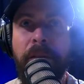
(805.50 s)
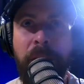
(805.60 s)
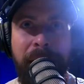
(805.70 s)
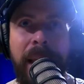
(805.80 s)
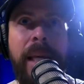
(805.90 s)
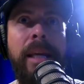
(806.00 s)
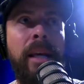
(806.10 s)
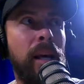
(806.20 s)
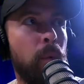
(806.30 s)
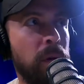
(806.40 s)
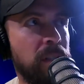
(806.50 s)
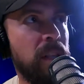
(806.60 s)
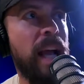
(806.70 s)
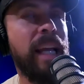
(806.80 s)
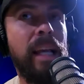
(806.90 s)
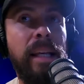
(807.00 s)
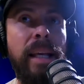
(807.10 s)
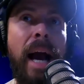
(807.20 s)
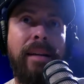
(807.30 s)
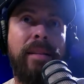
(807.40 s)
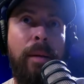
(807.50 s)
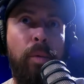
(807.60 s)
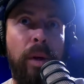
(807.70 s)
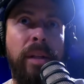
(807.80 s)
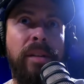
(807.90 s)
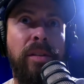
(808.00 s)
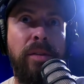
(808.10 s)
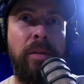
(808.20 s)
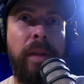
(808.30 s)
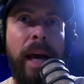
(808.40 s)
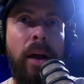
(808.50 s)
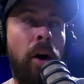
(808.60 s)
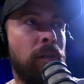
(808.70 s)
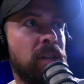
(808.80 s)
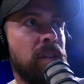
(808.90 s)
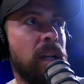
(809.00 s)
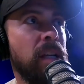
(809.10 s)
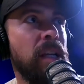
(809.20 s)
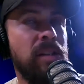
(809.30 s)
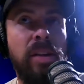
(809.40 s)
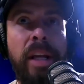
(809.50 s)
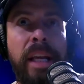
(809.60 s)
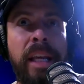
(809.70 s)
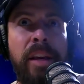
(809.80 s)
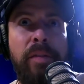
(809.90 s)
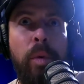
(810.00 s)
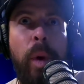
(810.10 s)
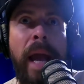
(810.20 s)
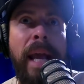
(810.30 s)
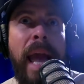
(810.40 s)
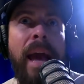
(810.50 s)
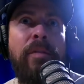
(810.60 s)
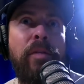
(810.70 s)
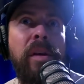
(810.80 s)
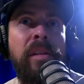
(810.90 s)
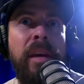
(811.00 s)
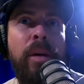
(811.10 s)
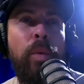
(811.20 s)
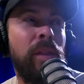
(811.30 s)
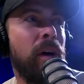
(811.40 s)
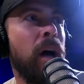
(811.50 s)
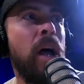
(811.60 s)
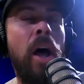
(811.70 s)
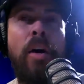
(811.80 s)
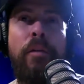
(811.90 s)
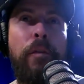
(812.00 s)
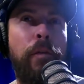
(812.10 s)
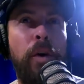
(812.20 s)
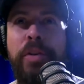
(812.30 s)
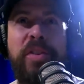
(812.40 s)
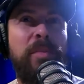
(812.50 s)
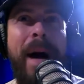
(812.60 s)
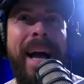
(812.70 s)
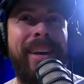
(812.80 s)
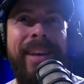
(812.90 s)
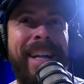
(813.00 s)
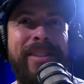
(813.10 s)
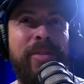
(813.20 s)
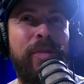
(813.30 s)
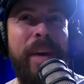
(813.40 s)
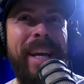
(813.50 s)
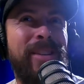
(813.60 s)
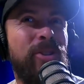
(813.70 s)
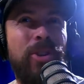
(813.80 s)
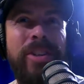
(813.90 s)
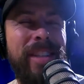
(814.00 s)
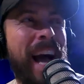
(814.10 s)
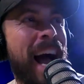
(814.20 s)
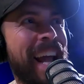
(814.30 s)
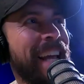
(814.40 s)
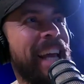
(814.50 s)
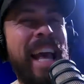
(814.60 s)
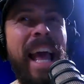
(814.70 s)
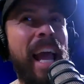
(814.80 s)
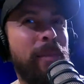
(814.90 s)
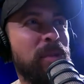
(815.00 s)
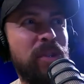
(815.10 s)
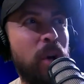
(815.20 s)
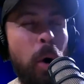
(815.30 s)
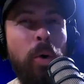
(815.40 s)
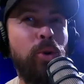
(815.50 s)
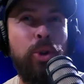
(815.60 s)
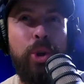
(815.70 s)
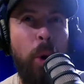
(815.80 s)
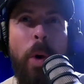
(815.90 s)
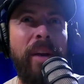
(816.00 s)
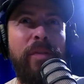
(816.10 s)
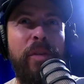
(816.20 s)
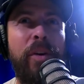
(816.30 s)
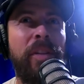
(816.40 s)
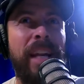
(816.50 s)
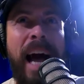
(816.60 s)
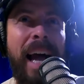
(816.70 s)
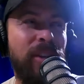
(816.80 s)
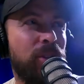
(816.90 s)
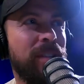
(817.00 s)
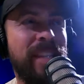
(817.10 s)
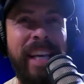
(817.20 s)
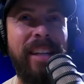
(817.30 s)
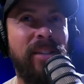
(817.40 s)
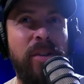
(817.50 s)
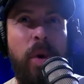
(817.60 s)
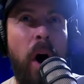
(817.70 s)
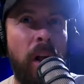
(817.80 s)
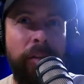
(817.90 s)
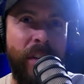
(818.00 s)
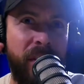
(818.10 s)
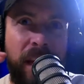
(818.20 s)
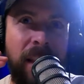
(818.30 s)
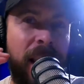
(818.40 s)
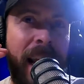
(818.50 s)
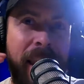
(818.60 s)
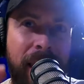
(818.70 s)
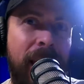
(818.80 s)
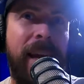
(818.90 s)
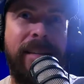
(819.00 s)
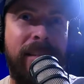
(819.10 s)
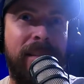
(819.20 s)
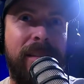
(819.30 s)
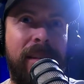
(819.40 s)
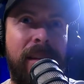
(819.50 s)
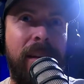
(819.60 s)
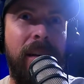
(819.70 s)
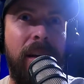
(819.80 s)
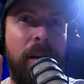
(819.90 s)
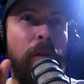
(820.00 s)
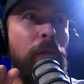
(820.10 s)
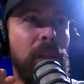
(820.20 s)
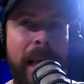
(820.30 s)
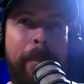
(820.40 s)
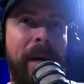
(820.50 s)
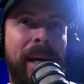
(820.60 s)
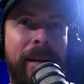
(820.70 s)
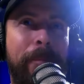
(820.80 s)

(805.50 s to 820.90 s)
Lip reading: he was like, yes, I'm willing to do that, all of a sudden he's going to give away everything with a full smile on his face. Just, I am so joyful that I just get to all of a sudden, like this, flip it.